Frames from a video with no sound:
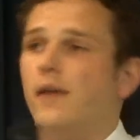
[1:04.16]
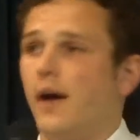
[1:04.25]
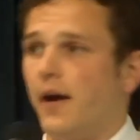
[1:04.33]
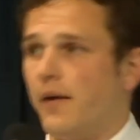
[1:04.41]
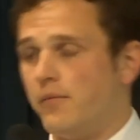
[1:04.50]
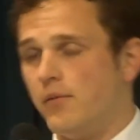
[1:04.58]

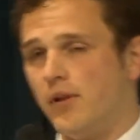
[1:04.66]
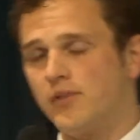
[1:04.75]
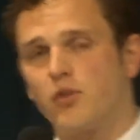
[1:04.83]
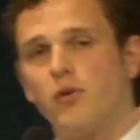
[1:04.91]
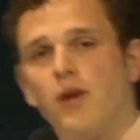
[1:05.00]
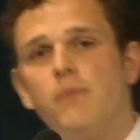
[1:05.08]
uh, let's
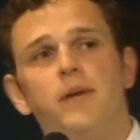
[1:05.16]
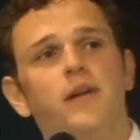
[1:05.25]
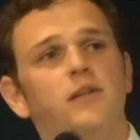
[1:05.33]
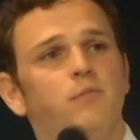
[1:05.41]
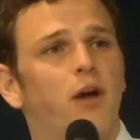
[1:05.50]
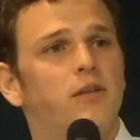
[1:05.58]
create
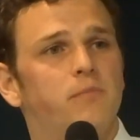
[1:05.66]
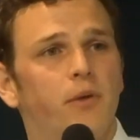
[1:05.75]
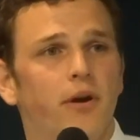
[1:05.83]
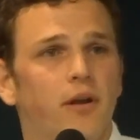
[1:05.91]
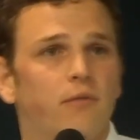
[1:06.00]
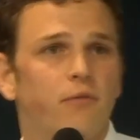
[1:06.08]
peace,
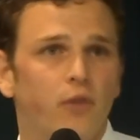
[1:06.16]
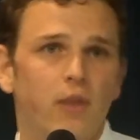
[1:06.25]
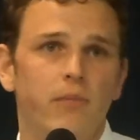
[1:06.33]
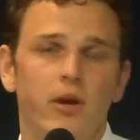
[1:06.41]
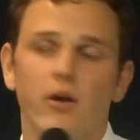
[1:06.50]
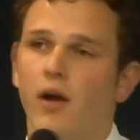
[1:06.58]
prosperity, and freedom
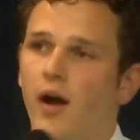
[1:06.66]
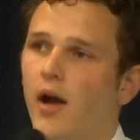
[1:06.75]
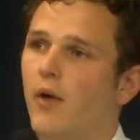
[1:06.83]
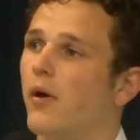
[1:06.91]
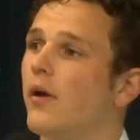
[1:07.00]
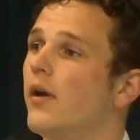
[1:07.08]
here in
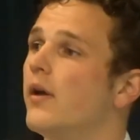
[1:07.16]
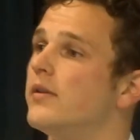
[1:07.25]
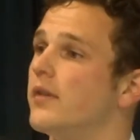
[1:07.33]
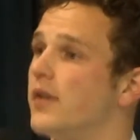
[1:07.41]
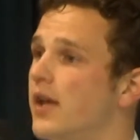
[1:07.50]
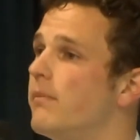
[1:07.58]
Iowa
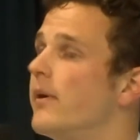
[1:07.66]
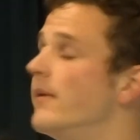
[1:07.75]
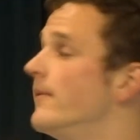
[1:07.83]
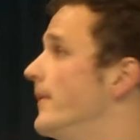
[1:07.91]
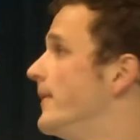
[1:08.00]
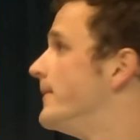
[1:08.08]
to keep
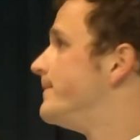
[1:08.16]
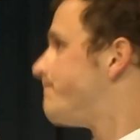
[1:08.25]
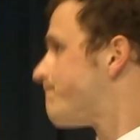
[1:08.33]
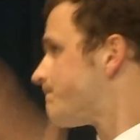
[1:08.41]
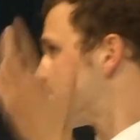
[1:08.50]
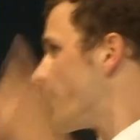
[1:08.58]
it
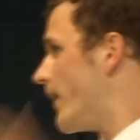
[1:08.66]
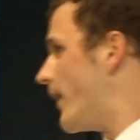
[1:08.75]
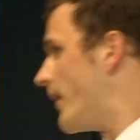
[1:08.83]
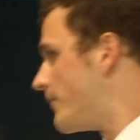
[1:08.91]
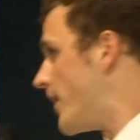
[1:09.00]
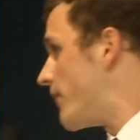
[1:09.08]

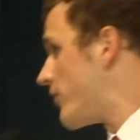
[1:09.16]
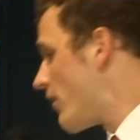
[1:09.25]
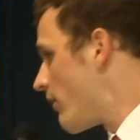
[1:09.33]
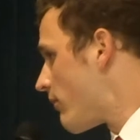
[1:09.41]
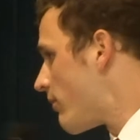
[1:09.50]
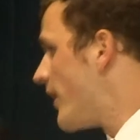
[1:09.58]
um, heaven on
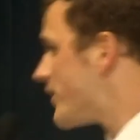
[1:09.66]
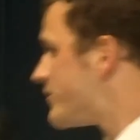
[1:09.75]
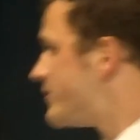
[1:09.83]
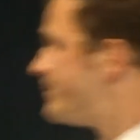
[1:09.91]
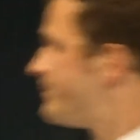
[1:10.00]
earth. Thanks.